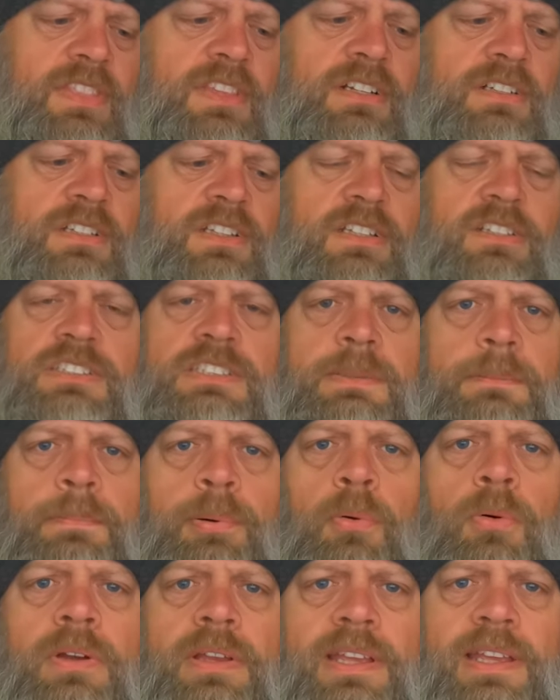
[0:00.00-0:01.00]
There's a
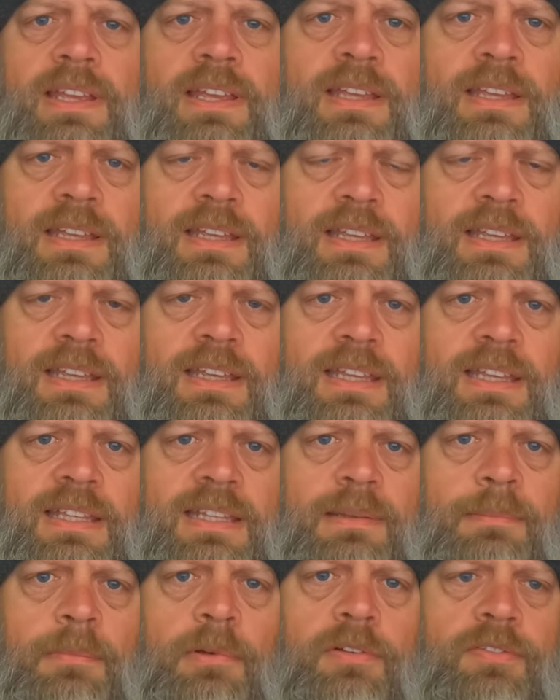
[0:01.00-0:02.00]
point
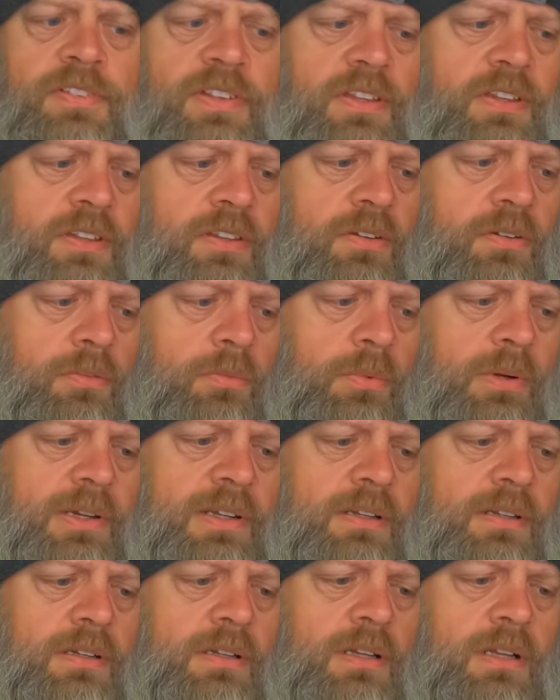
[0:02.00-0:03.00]
in the movie
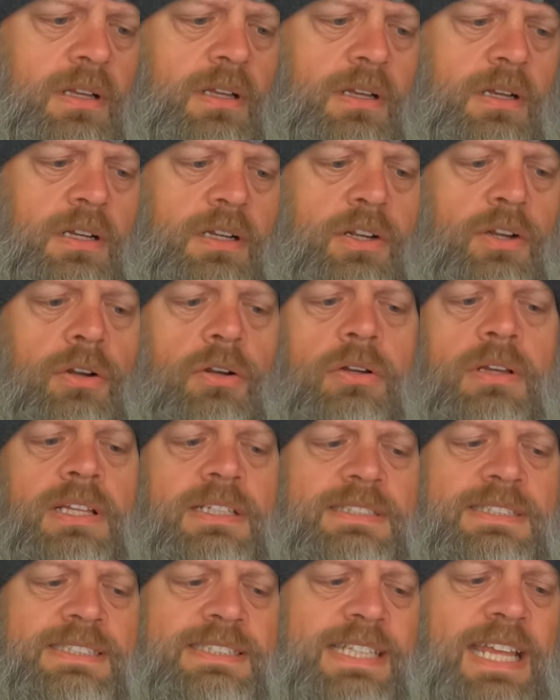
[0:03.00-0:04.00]
where a girl
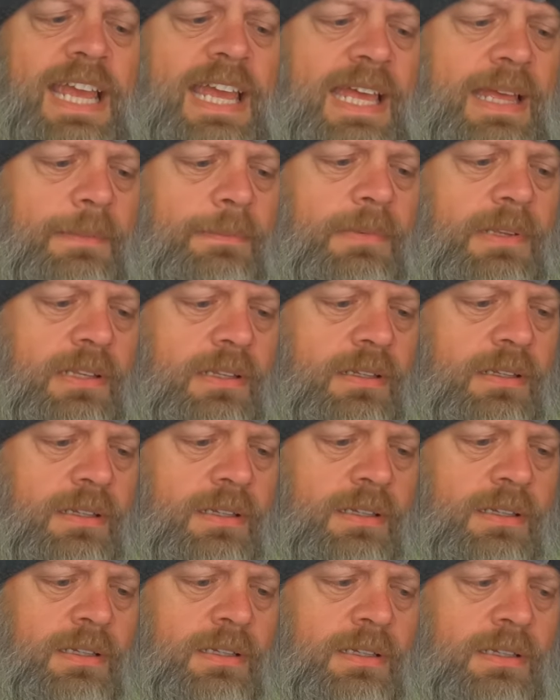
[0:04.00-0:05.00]
gets stabbed
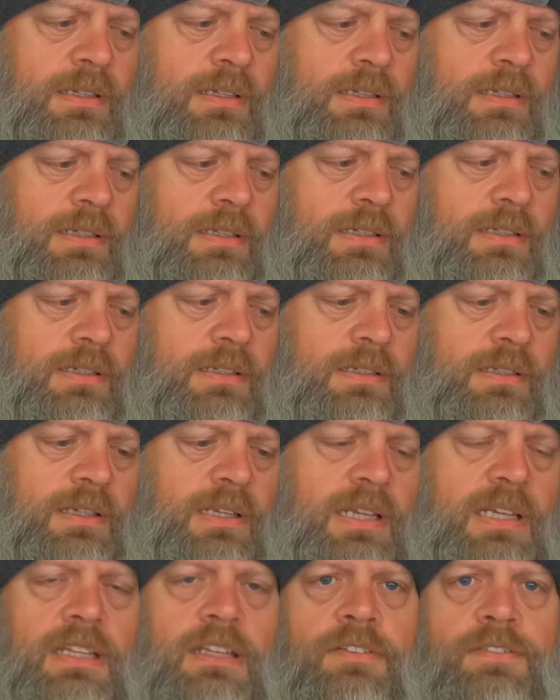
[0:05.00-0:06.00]

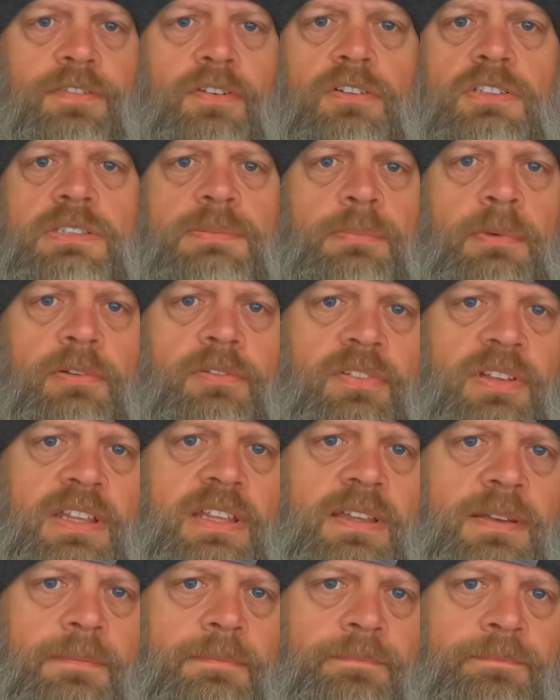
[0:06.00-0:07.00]
in the first
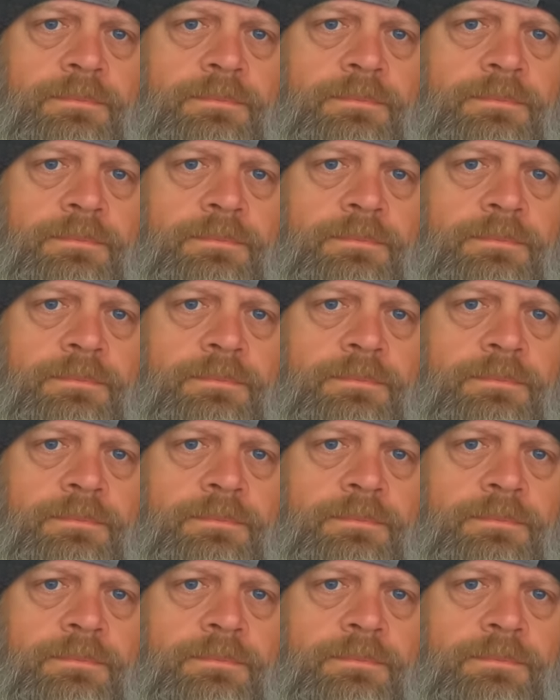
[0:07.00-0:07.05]
movie,